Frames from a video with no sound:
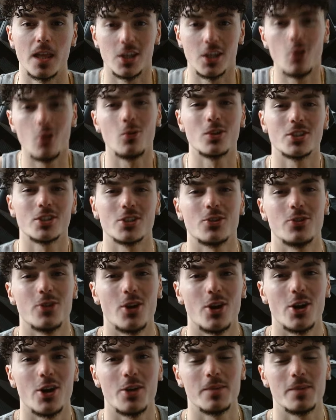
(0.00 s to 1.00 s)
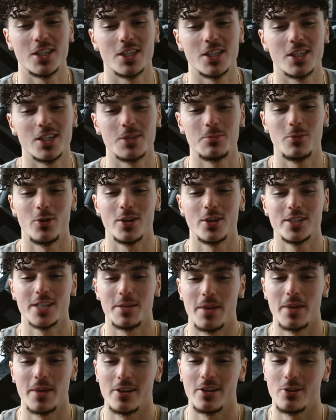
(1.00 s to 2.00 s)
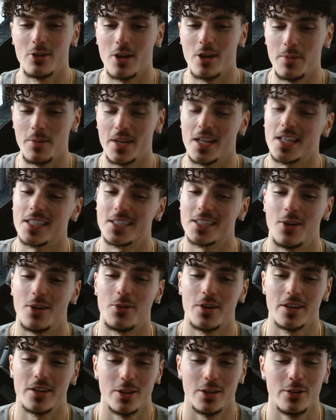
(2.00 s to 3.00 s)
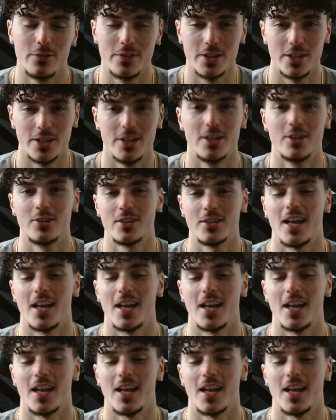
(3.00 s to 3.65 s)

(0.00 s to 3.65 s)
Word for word: Yo, what's going on everybody? It's your boy J Mando coming at y'all with another video.